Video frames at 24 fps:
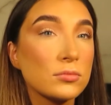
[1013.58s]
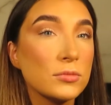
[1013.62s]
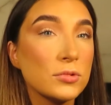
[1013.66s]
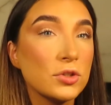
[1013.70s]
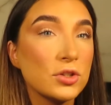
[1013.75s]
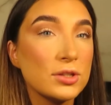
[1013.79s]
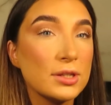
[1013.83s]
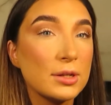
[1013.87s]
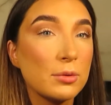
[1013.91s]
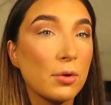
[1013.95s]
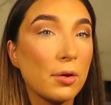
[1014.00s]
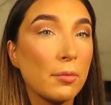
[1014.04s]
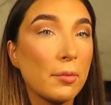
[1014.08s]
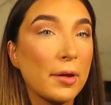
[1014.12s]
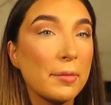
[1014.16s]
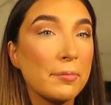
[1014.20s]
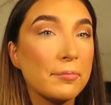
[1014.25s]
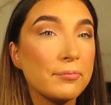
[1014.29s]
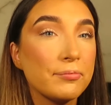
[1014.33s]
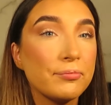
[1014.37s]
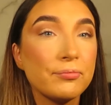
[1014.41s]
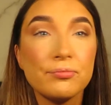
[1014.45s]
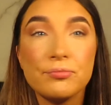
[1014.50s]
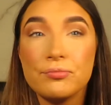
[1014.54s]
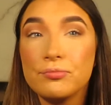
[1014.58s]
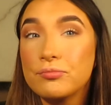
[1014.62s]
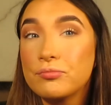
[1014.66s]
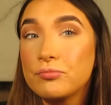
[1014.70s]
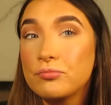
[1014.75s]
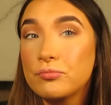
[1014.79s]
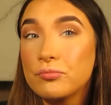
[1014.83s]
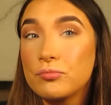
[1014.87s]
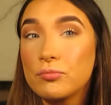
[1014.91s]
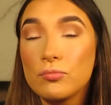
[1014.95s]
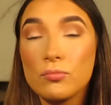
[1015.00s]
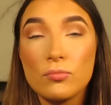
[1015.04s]
Do you see what I mean?
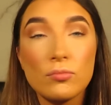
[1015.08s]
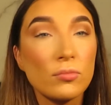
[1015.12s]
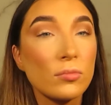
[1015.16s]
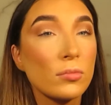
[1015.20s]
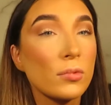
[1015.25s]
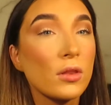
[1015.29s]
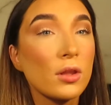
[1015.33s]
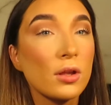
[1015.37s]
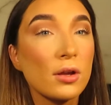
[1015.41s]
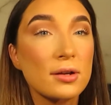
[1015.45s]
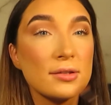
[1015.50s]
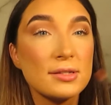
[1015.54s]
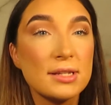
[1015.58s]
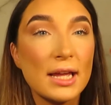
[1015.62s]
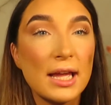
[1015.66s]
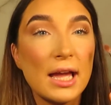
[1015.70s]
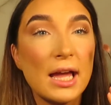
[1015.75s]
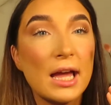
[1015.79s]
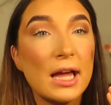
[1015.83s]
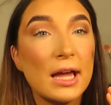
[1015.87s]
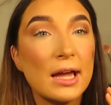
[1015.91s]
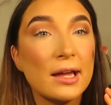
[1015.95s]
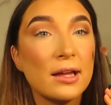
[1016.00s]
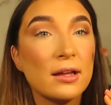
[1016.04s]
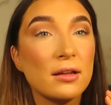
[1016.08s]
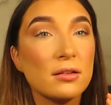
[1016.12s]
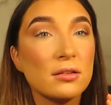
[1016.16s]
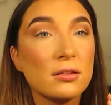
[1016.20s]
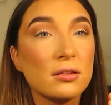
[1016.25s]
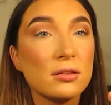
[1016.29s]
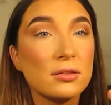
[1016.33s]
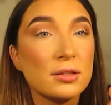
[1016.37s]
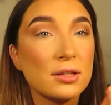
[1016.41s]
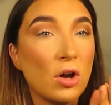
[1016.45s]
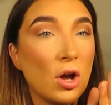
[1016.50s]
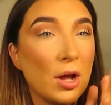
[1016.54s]
Because here,
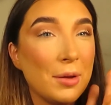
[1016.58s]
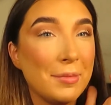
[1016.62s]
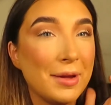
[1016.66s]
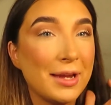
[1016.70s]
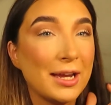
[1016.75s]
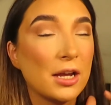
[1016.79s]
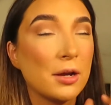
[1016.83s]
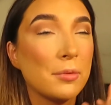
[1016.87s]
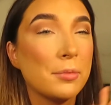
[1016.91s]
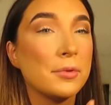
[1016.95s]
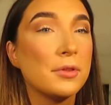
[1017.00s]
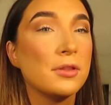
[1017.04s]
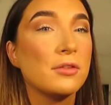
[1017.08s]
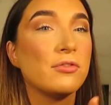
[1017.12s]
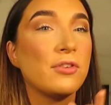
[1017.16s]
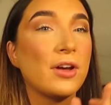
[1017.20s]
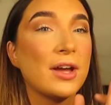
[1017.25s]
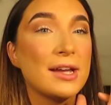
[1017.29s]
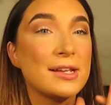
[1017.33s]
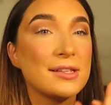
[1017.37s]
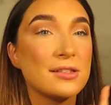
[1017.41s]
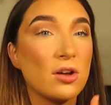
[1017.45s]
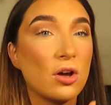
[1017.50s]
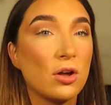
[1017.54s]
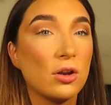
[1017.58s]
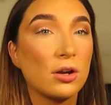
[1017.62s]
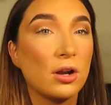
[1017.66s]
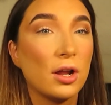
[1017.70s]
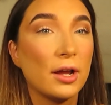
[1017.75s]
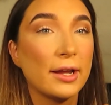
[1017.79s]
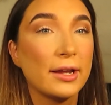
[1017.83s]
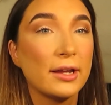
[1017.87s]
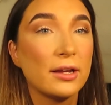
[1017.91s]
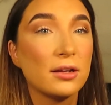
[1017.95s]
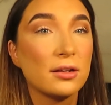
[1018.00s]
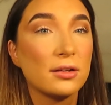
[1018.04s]
the eye makeup and the face aren't
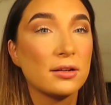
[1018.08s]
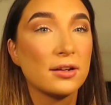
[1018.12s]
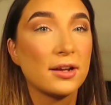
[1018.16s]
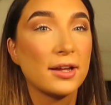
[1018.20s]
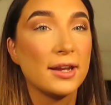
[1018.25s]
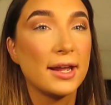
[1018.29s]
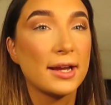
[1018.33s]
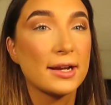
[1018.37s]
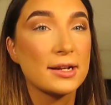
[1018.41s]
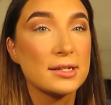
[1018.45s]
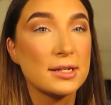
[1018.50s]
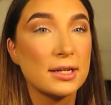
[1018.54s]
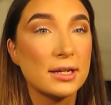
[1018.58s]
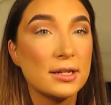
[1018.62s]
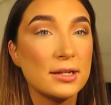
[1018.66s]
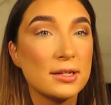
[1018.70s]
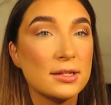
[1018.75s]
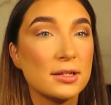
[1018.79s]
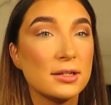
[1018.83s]
like connected.